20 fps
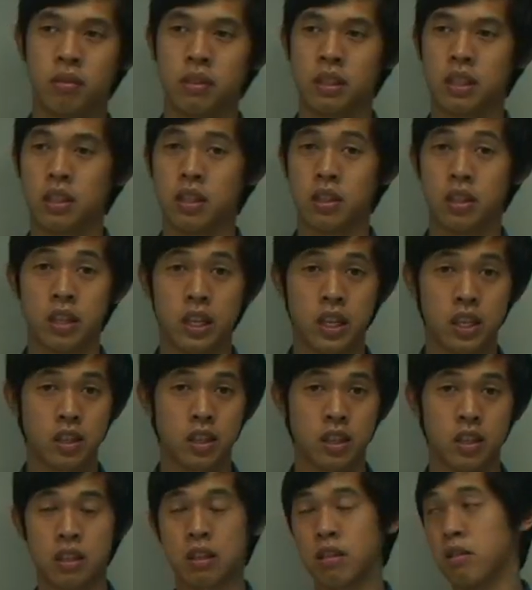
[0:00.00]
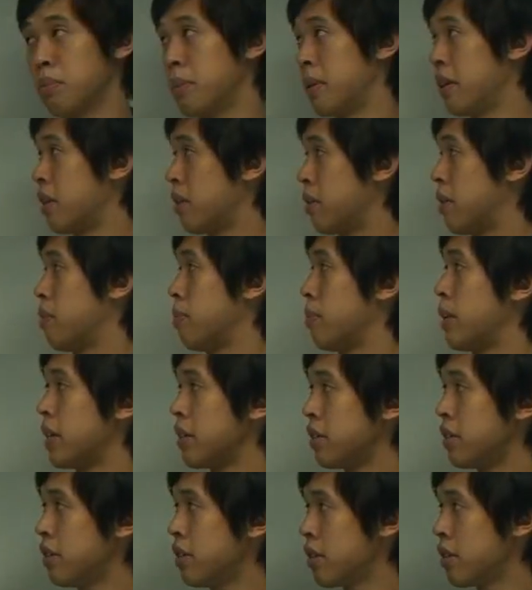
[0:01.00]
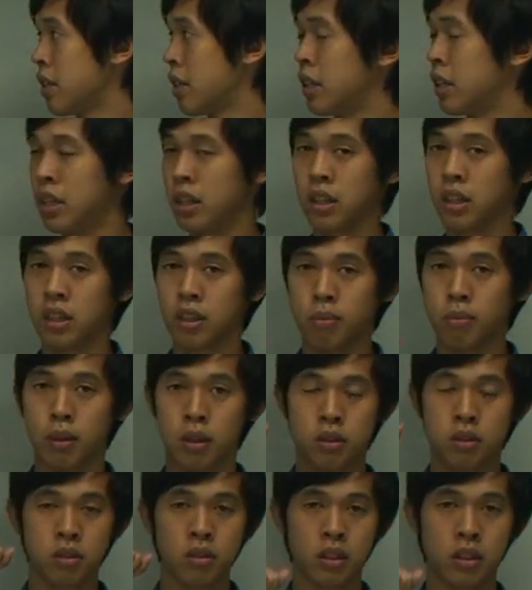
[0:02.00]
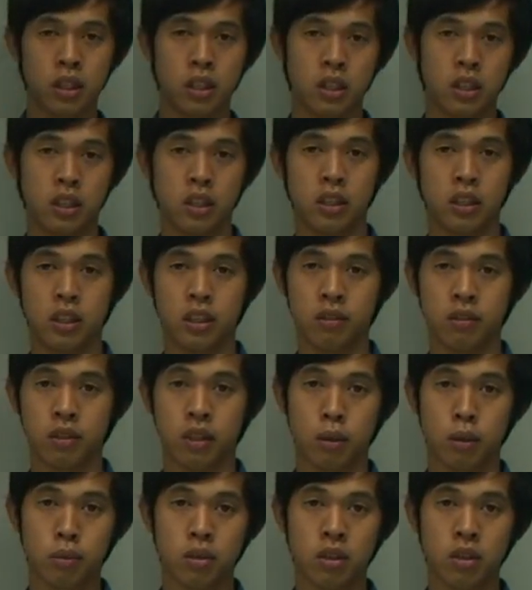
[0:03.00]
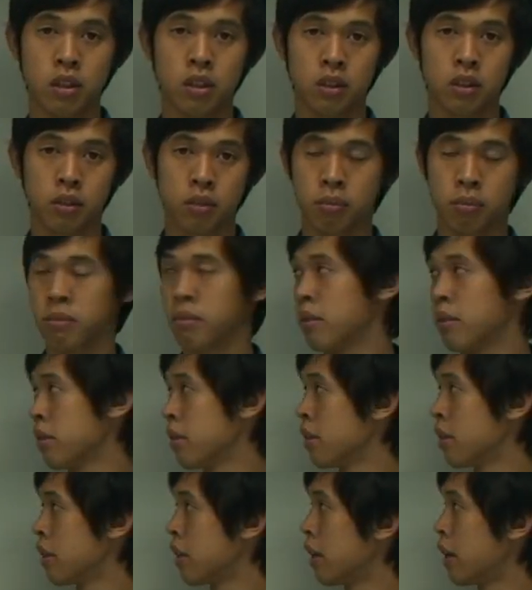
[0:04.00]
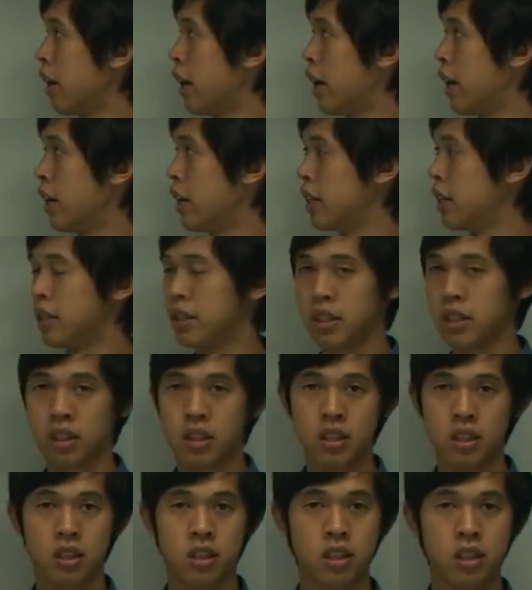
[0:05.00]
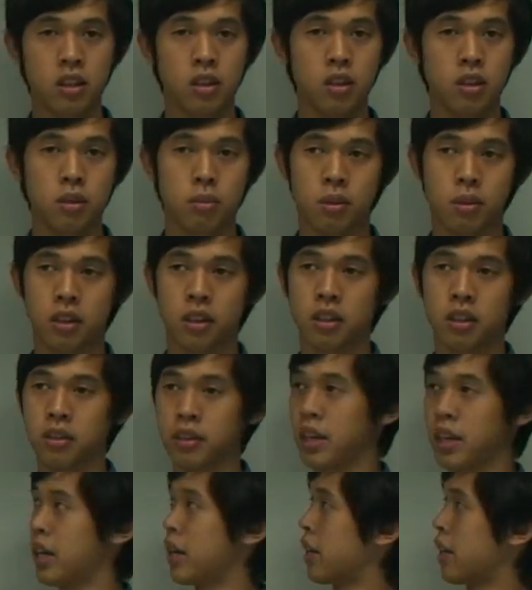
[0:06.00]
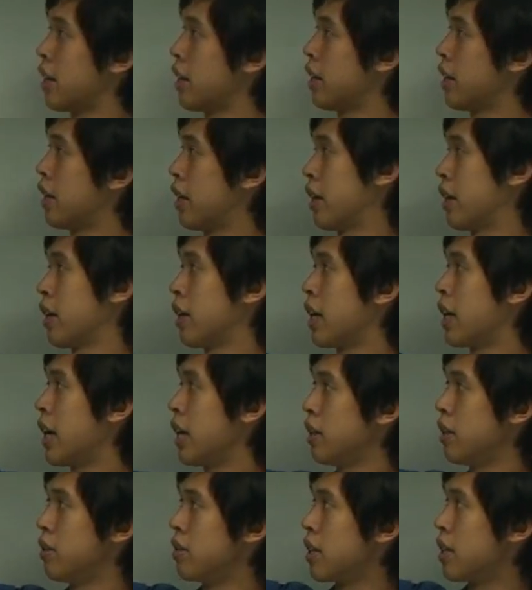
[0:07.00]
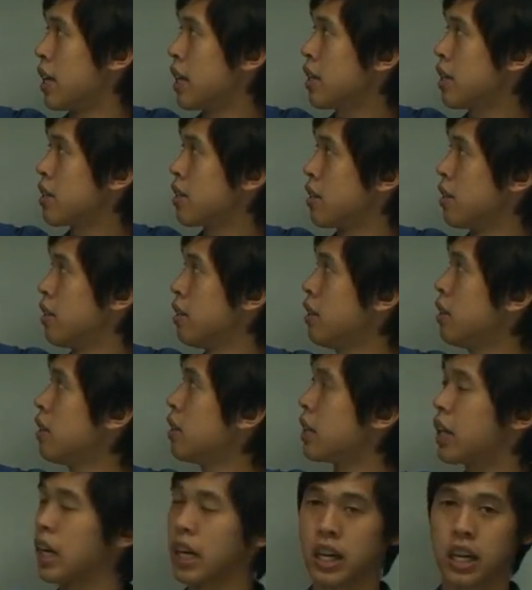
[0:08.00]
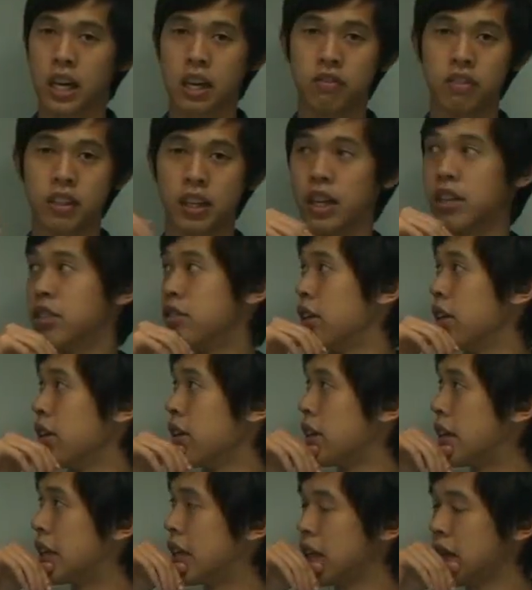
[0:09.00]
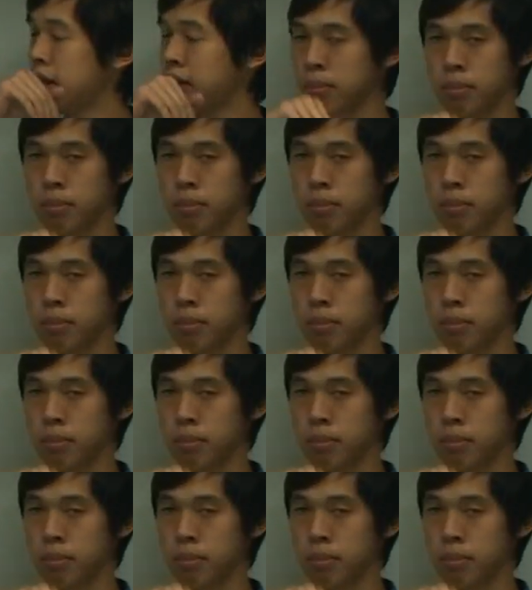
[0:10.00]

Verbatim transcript: So today's lesson will be on the metals module in year eleven chemistry. And in this series we're going to look at Gay-Lussac's law and Avogadro, okay?